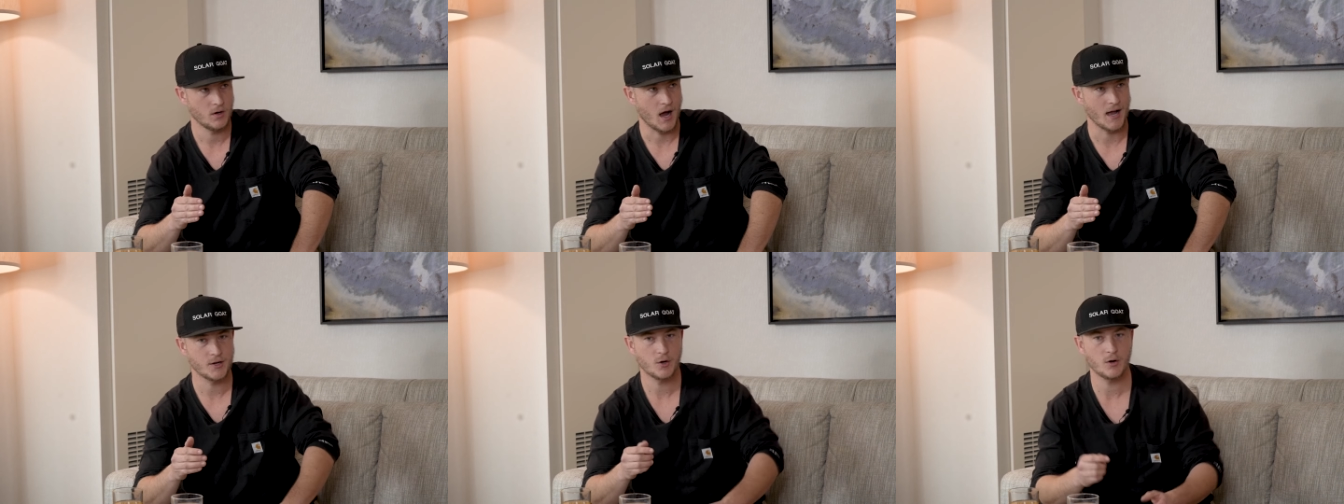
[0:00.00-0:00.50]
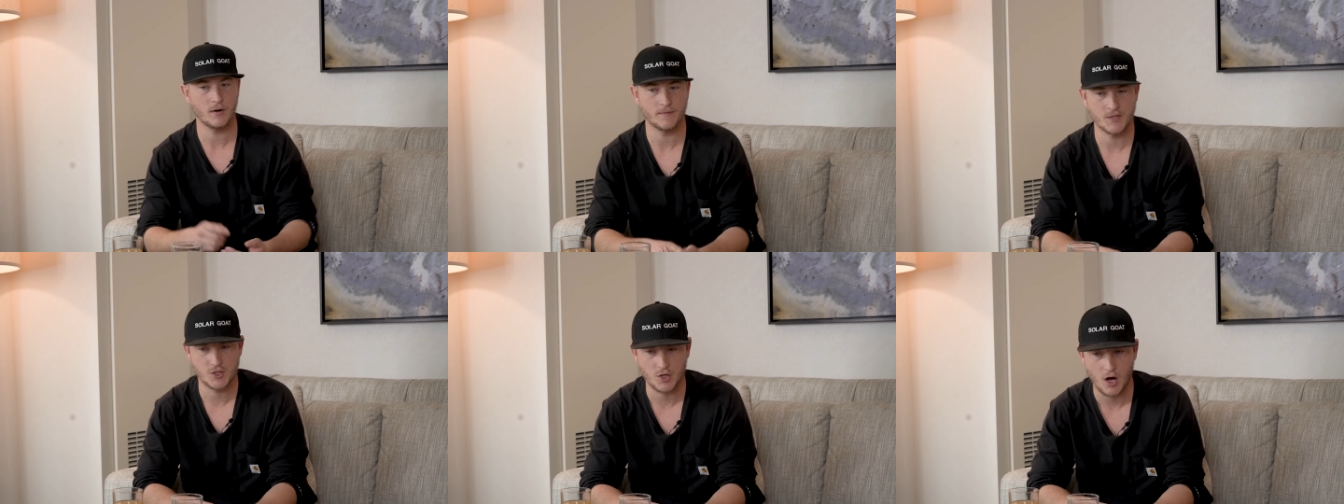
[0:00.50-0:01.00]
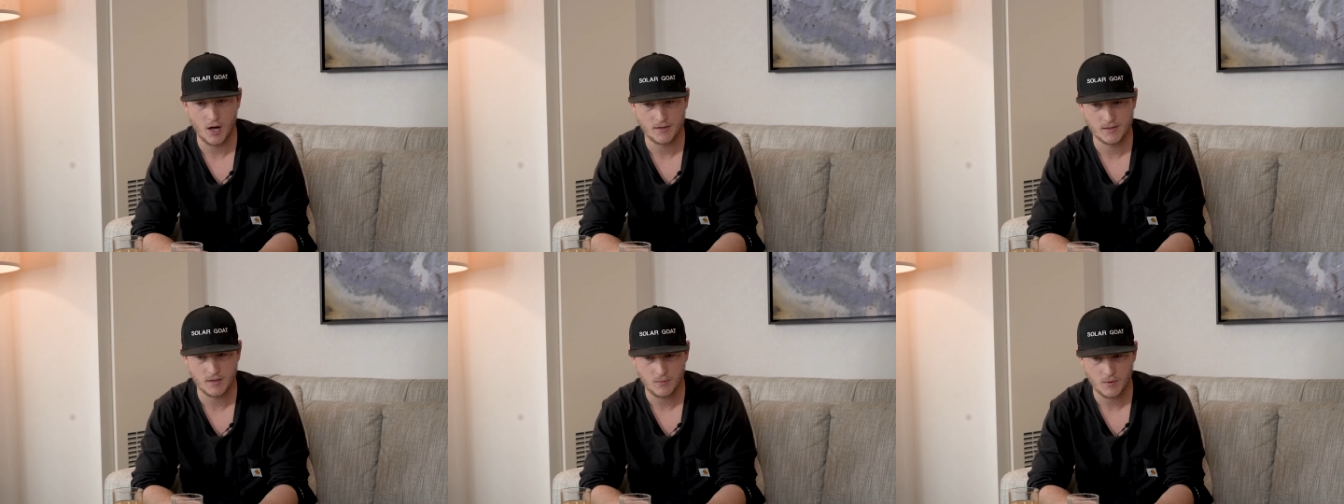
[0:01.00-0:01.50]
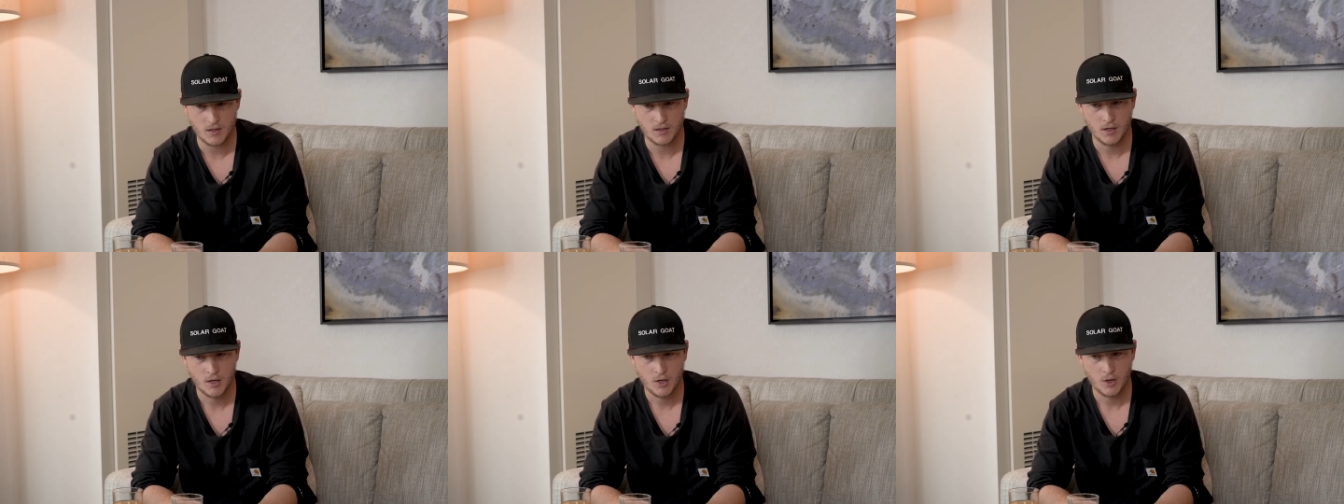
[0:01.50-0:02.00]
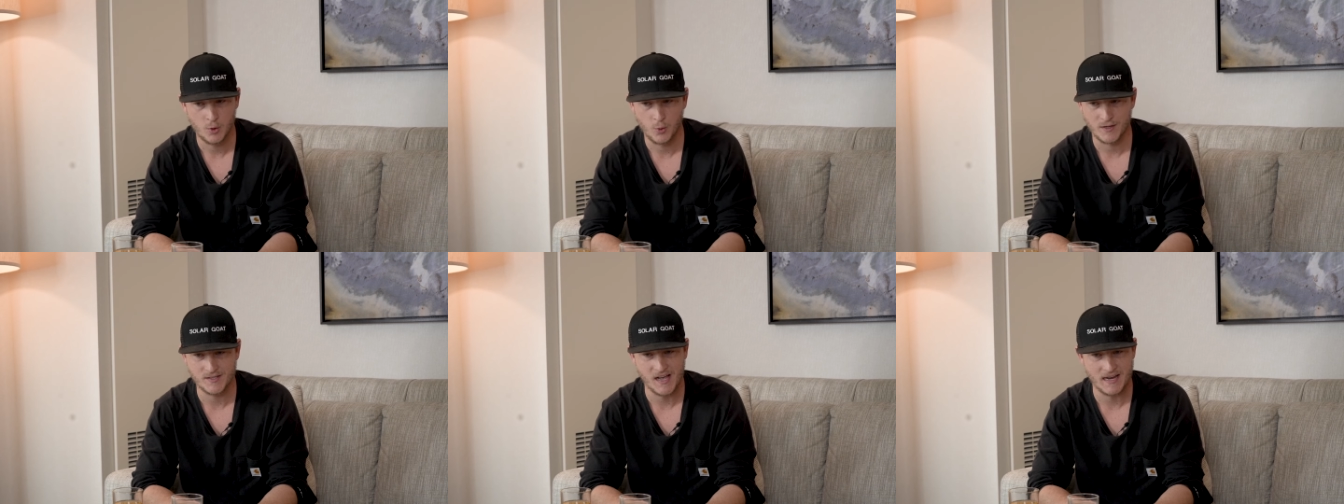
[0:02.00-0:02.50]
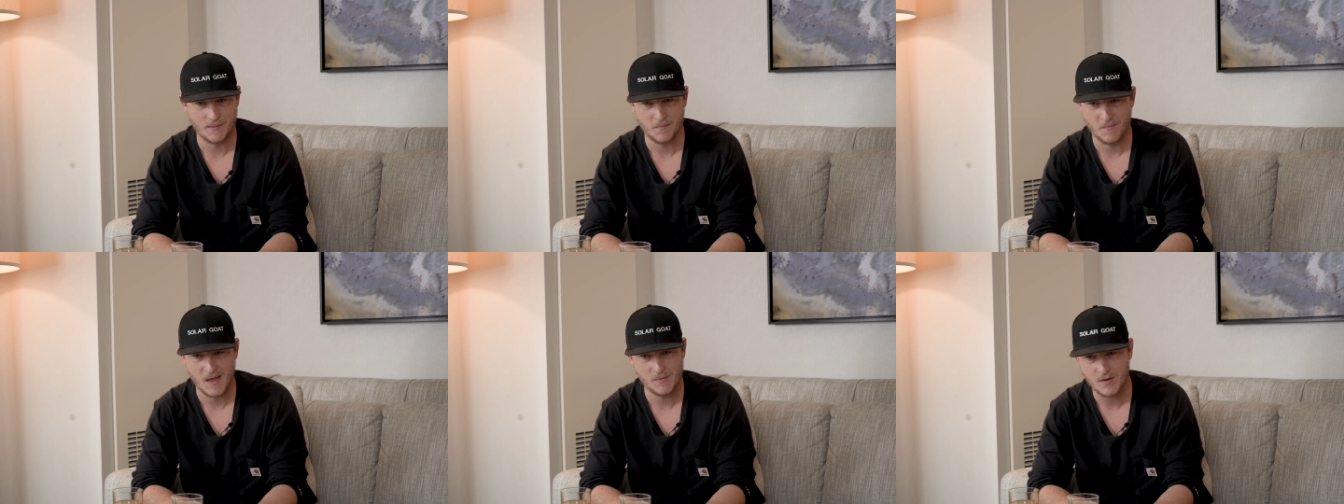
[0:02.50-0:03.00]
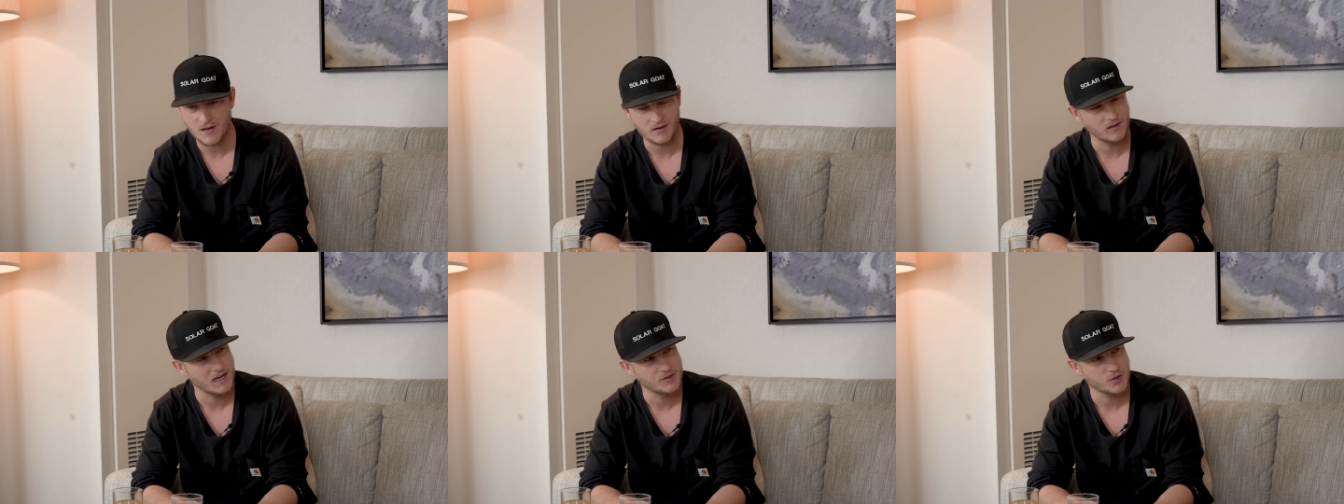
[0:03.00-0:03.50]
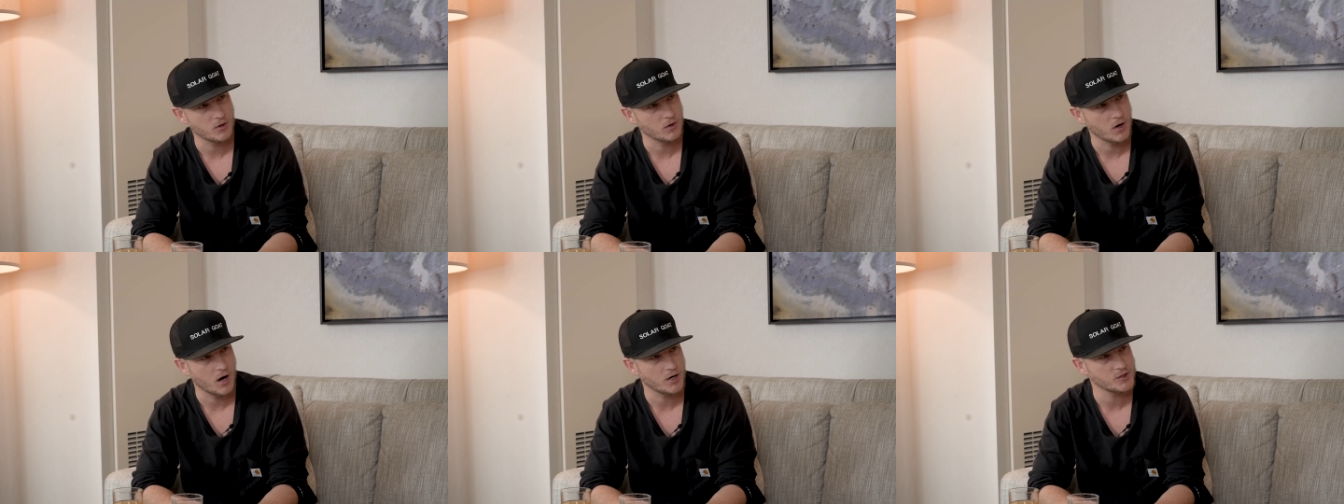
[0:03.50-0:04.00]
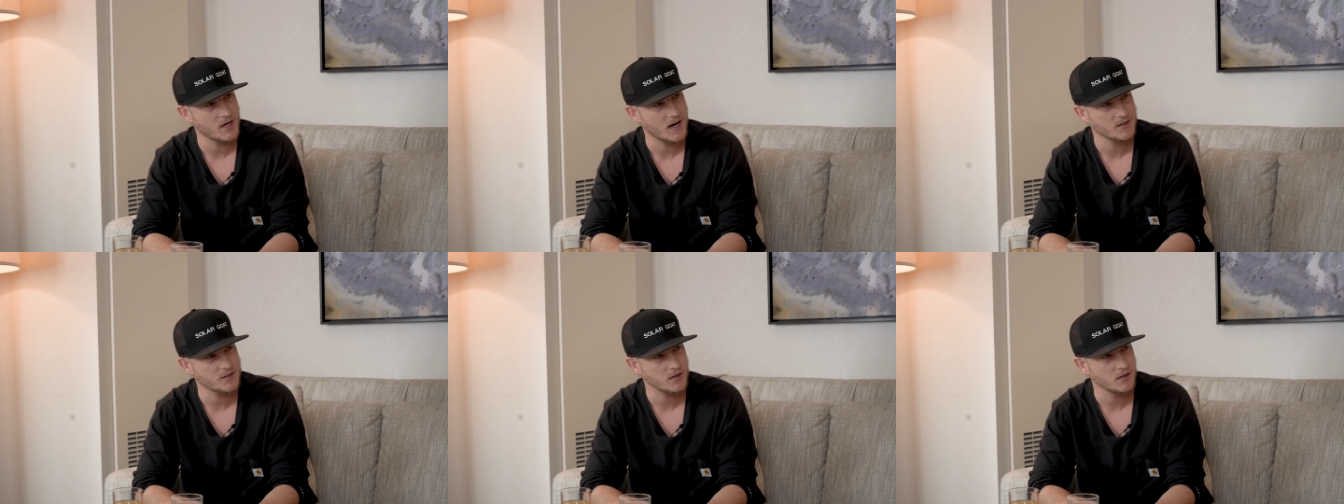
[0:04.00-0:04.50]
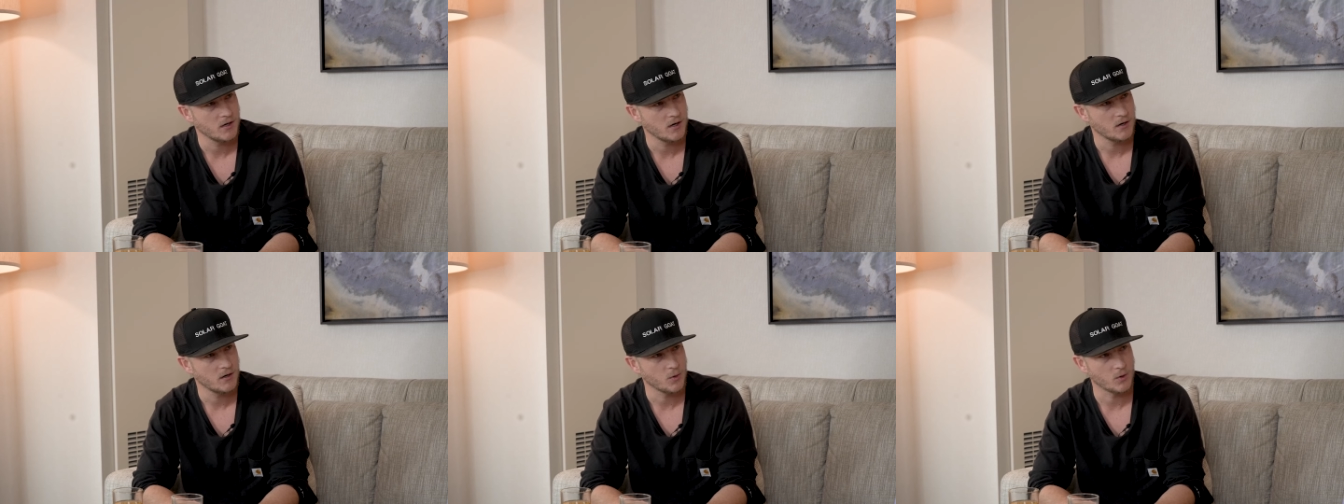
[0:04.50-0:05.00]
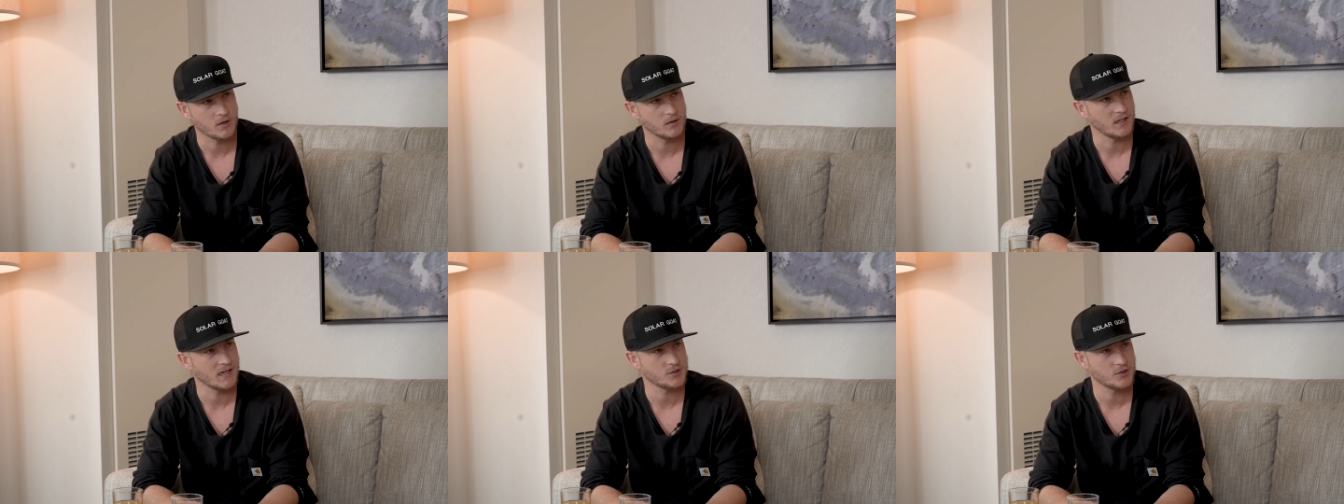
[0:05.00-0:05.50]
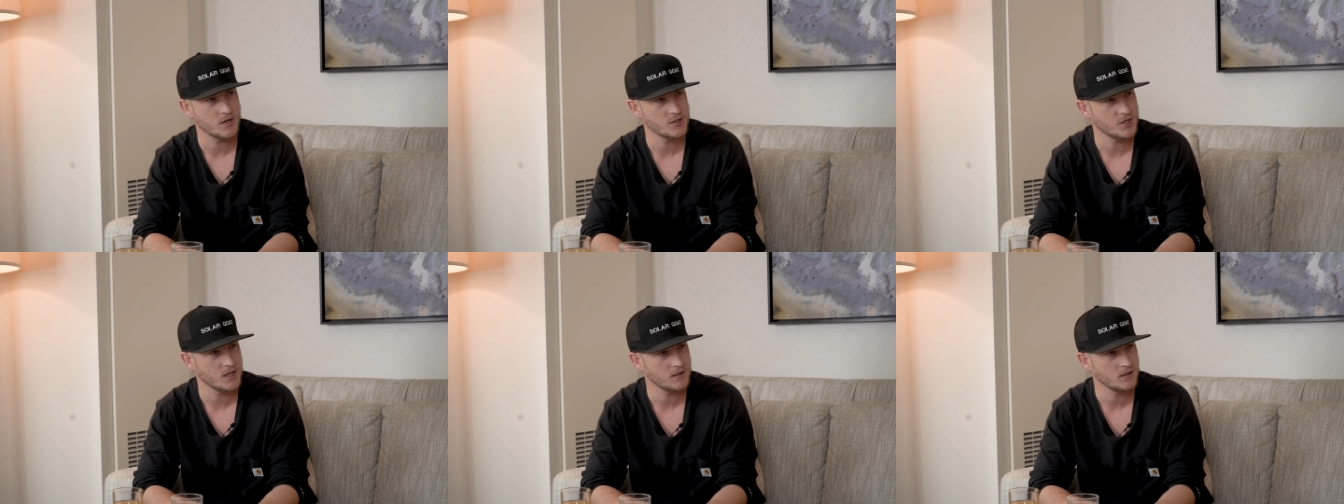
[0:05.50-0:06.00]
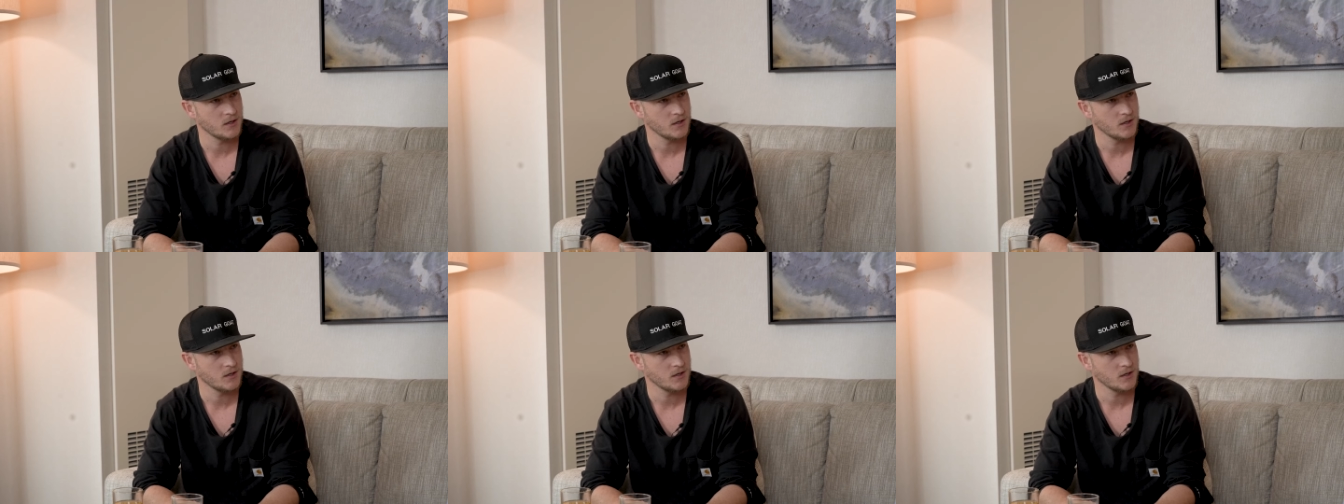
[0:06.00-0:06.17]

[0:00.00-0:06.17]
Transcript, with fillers: I could have saw someone who was like maybe an electrical contractor or an electrician